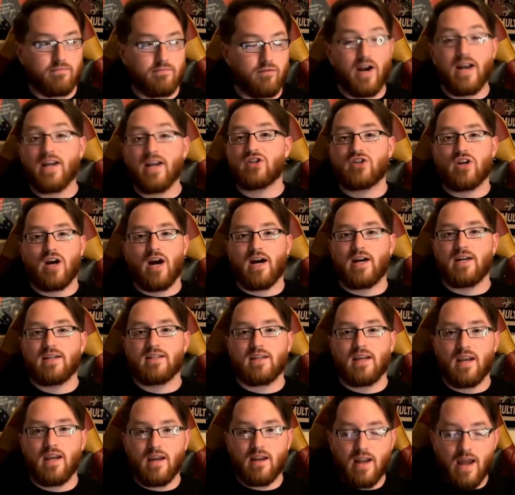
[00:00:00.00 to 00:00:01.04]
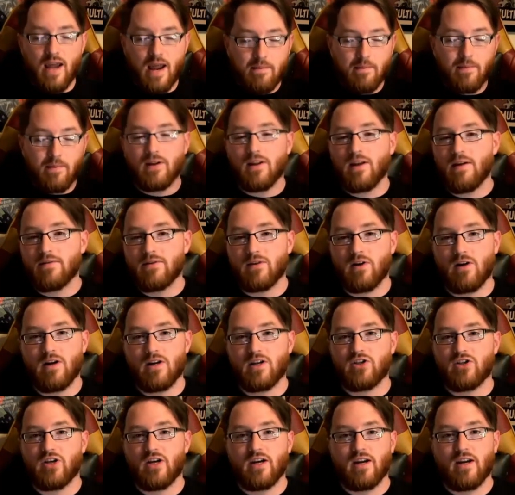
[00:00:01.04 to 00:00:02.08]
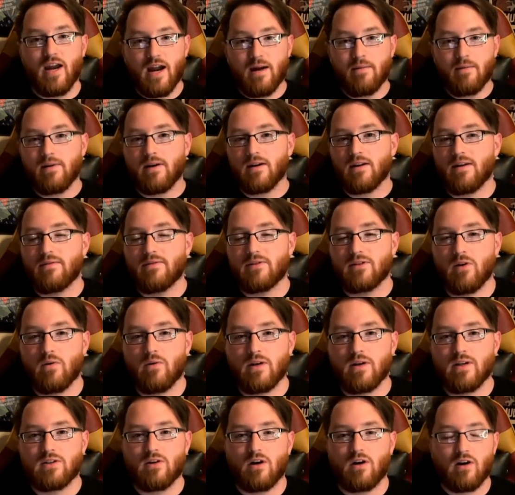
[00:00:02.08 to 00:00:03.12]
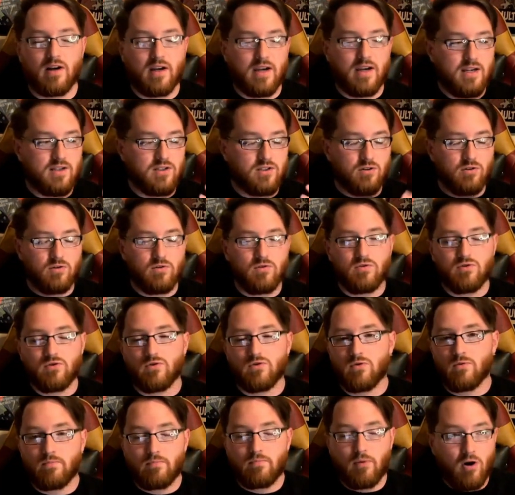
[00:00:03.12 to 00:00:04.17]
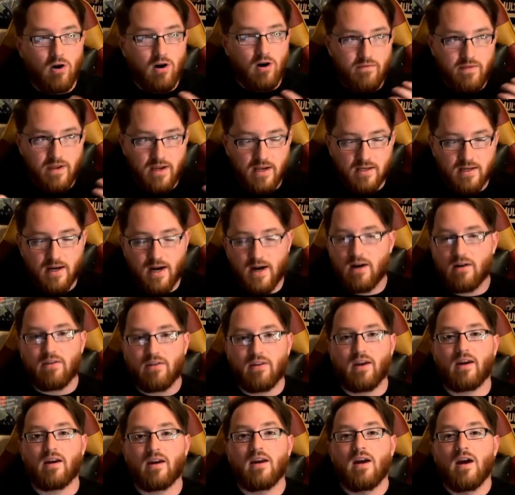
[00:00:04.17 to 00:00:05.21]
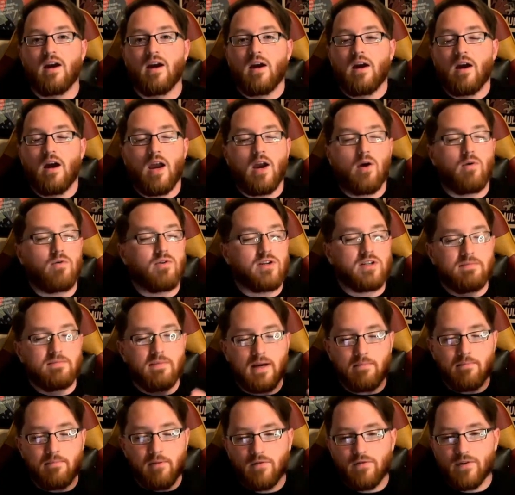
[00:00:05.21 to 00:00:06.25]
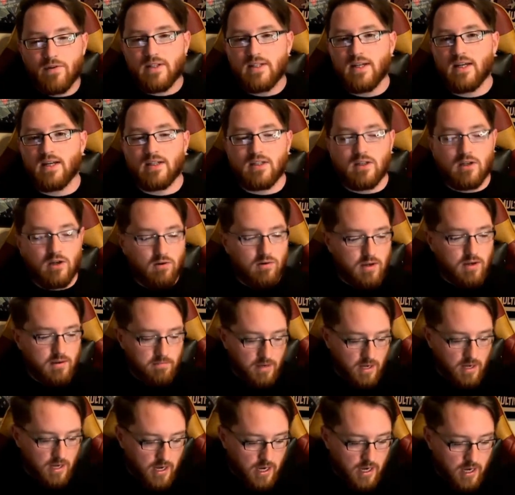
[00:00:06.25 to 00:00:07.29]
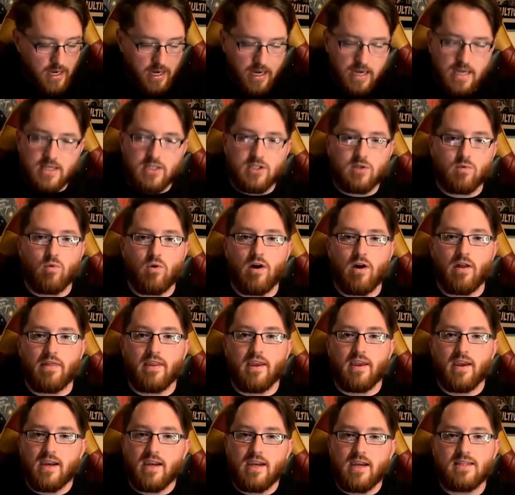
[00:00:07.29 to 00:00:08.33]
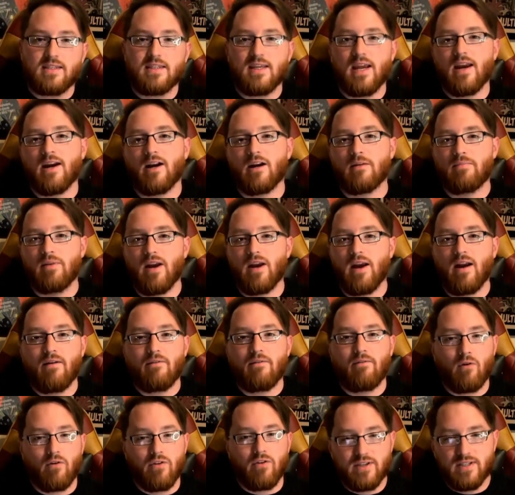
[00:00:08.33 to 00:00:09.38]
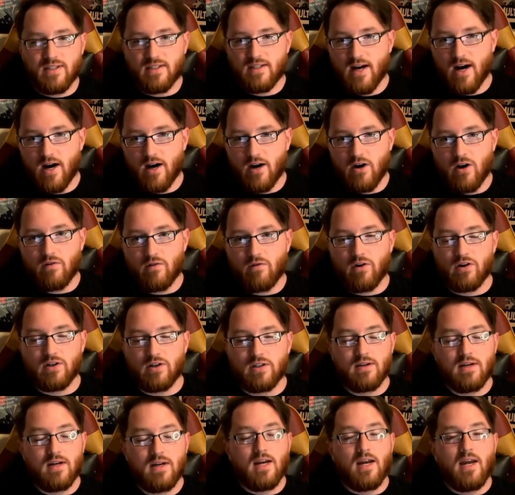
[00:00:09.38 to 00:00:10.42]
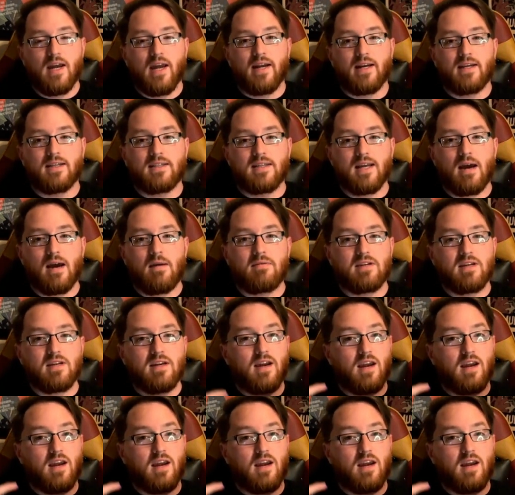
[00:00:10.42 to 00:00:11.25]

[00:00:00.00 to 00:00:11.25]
franchise, and everybody loves RDJ. Everybody loves Tony Stark. He is a crucial part of the entire thing. It would just make perfect sense. Yep, he is the one. He is the anchor being for this entire universe. Except